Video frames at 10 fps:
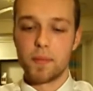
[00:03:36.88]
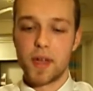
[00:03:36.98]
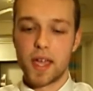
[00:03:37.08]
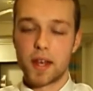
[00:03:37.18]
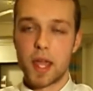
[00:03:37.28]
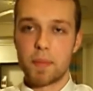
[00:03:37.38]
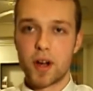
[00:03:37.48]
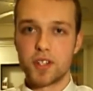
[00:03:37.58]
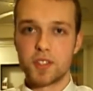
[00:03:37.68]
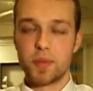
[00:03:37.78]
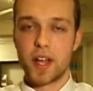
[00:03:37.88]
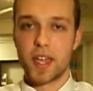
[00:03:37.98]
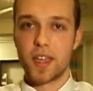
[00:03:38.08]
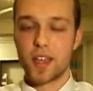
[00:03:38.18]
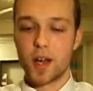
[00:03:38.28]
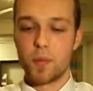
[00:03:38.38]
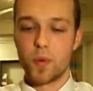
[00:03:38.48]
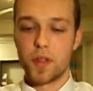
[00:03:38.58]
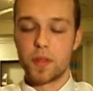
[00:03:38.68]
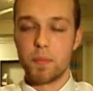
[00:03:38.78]
and a power supply can come
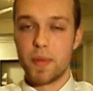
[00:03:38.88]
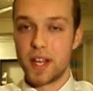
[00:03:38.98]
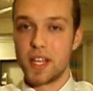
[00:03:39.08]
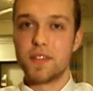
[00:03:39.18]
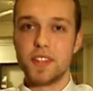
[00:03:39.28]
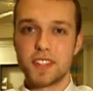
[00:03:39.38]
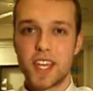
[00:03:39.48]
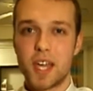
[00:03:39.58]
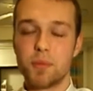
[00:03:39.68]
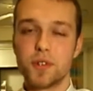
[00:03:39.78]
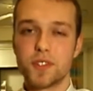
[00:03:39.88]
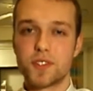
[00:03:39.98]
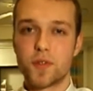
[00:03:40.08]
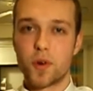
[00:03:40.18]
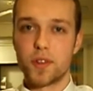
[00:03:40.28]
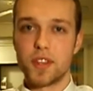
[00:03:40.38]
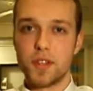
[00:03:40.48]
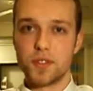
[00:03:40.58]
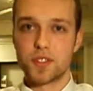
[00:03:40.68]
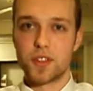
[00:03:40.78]
with many of these cables for the
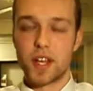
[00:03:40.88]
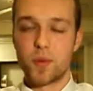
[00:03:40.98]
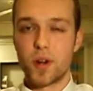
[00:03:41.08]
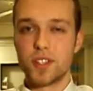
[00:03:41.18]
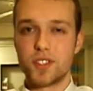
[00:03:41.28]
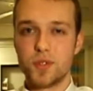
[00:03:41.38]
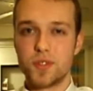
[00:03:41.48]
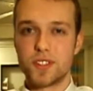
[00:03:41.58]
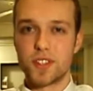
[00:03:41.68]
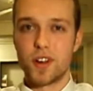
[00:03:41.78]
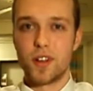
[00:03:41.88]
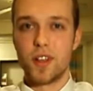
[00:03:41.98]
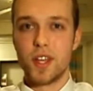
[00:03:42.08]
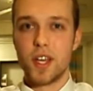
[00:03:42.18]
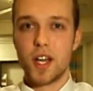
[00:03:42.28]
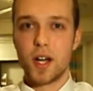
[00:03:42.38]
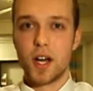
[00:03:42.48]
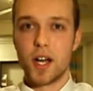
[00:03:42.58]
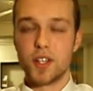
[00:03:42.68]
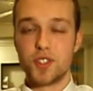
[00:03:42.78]
user that wants to install
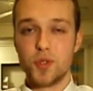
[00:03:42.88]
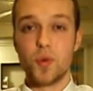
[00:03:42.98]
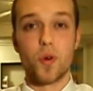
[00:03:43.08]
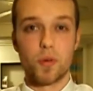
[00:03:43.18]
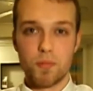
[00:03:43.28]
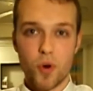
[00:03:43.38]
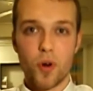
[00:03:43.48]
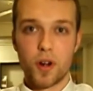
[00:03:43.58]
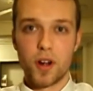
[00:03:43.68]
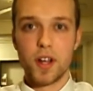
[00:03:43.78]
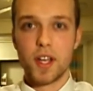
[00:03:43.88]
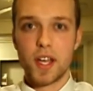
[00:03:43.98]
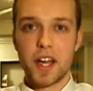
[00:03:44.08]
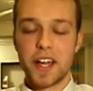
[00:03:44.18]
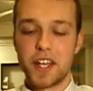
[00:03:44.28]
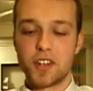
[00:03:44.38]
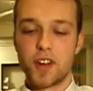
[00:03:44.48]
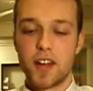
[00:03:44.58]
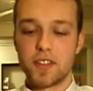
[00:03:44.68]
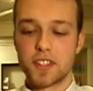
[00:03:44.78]
2 or more high-end
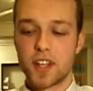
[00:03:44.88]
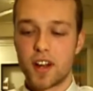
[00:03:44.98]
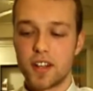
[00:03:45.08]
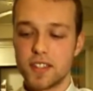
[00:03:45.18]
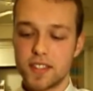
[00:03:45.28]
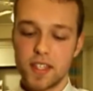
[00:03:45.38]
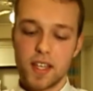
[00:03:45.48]
graphics cards.